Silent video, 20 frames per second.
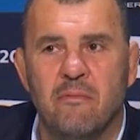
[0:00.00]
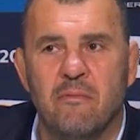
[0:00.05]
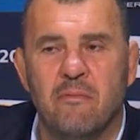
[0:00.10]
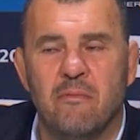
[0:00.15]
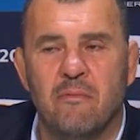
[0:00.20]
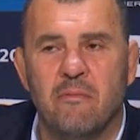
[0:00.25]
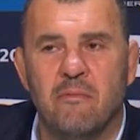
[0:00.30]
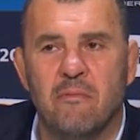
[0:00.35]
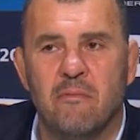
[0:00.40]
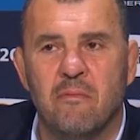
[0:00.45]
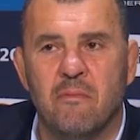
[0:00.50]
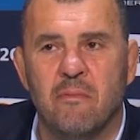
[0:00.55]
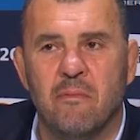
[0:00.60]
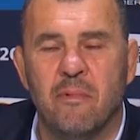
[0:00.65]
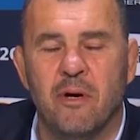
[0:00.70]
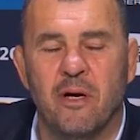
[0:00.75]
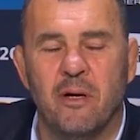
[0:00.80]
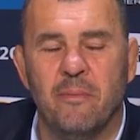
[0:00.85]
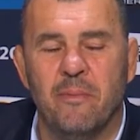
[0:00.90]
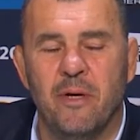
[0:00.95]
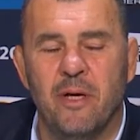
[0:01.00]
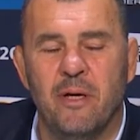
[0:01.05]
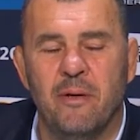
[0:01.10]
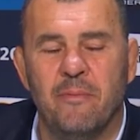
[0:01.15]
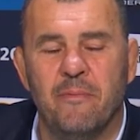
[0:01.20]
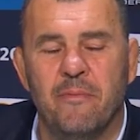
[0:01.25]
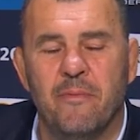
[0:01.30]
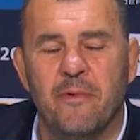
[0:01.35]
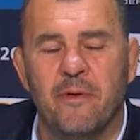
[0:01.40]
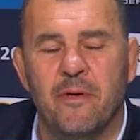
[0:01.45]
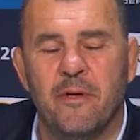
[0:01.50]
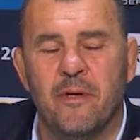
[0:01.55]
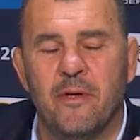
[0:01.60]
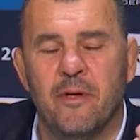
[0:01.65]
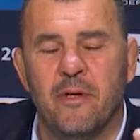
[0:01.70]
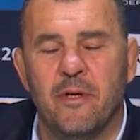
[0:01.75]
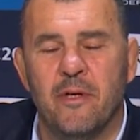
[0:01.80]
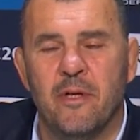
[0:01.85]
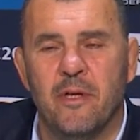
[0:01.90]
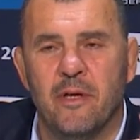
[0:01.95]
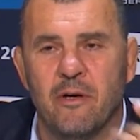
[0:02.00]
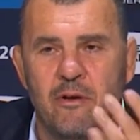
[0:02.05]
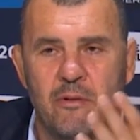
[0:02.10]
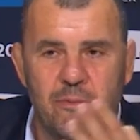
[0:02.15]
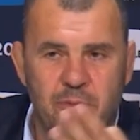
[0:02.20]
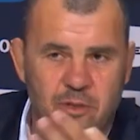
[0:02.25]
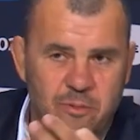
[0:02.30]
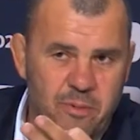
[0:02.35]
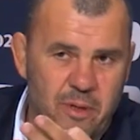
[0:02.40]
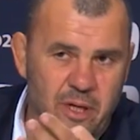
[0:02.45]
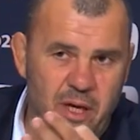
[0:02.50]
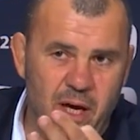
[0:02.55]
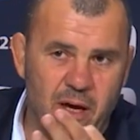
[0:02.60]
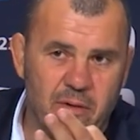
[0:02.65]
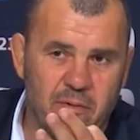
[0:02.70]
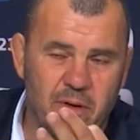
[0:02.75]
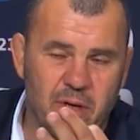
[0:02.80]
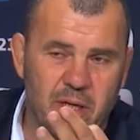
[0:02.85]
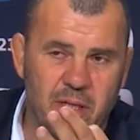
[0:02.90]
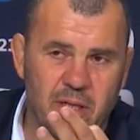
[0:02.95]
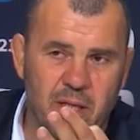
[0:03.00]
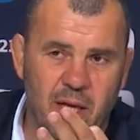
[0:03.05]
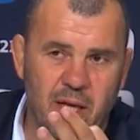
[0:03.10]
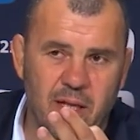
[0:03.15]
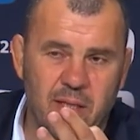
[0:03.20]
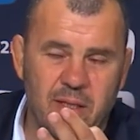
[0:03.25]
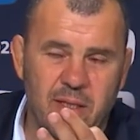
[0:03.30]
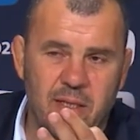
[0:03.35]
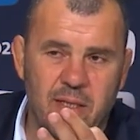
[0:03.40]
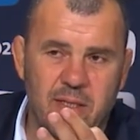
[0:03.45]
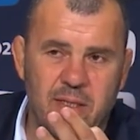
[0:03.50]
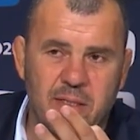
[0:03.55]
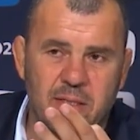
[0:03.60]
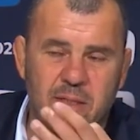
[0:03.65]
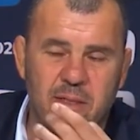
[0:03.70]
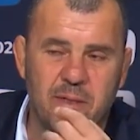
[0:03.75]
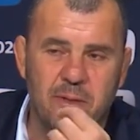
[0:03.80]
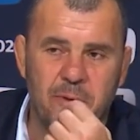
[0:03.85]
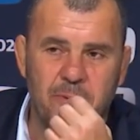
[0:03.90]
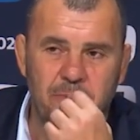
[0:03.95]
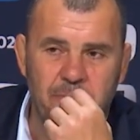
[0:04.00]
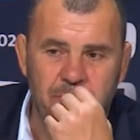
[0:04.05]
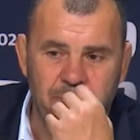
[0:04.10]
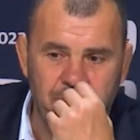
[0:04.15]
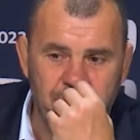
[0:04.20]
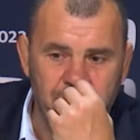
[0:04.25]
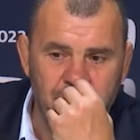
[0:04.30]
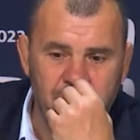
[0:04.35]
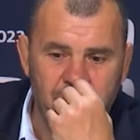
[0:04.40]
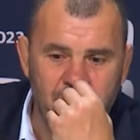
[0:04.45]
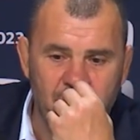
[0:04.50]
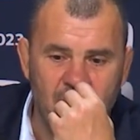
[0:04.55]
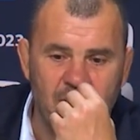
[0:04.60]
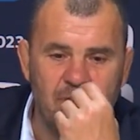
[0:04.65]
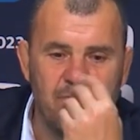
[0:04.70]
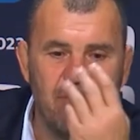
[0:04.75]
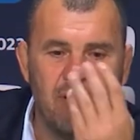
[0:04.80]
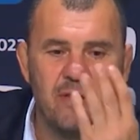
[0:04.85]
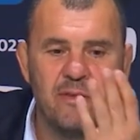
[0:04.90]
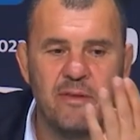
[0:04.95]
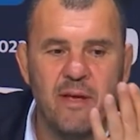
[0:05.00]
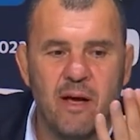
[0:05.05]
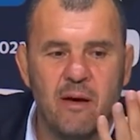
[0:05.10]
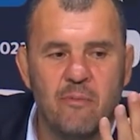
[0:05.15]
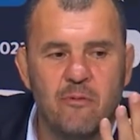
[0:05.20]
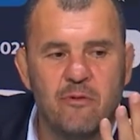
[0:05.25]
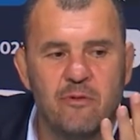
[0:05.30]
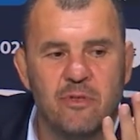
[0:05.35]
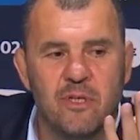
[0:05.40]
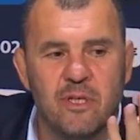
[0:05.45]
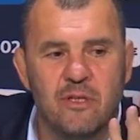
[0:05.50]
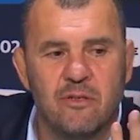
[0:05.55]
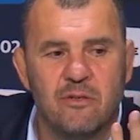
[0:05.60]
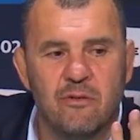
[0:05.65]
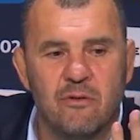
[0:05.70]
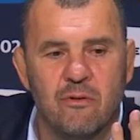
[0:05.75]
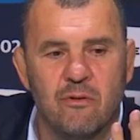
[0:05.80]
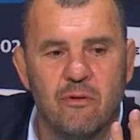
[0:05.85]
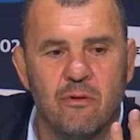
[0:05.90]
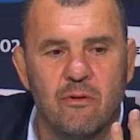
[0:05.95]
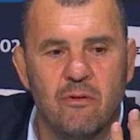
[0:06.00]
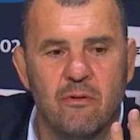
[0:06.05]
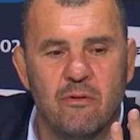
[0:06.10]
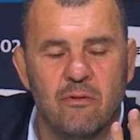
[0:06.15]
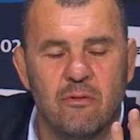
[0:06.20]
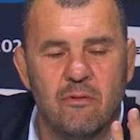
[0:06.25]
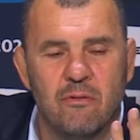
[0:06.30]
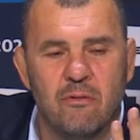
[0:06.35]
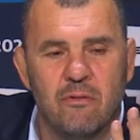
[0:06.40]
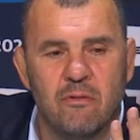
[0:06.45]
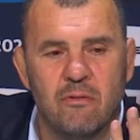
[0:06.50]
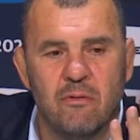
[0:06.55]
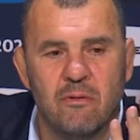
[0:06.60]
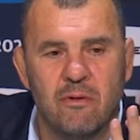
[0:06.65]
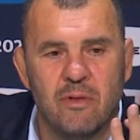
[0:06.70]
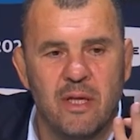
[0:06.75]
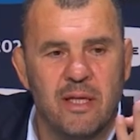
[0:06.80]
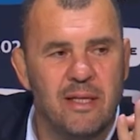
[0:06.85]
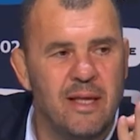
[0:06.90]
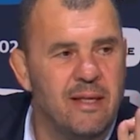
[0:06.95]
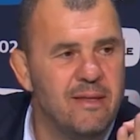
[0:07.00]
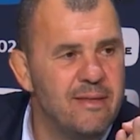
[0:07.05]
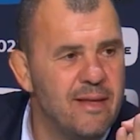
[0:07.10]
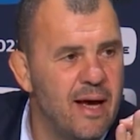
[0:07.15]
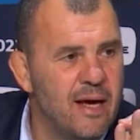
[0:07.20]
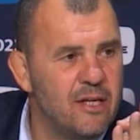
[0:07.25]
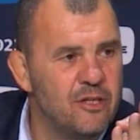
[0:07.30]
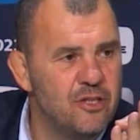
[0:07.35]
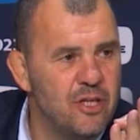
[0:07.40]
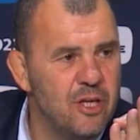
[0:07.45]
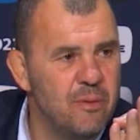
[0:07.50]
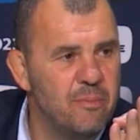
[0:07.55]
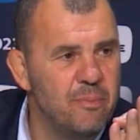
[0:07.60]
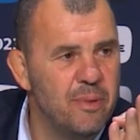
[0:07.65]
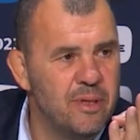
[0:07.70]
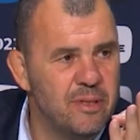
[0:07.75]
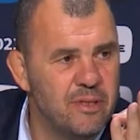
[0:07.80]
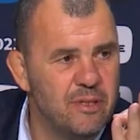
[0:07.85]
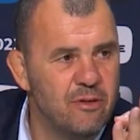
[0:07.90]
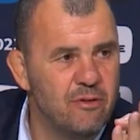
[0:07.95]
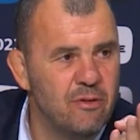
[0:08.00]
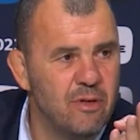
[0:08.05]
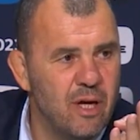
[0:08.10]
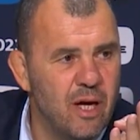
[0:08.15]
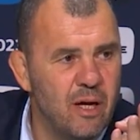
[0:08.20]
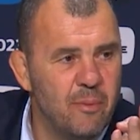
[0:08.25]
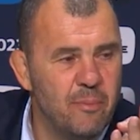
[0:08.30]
No, in the first half, the team's commitment was good in both halves, as I said earlier.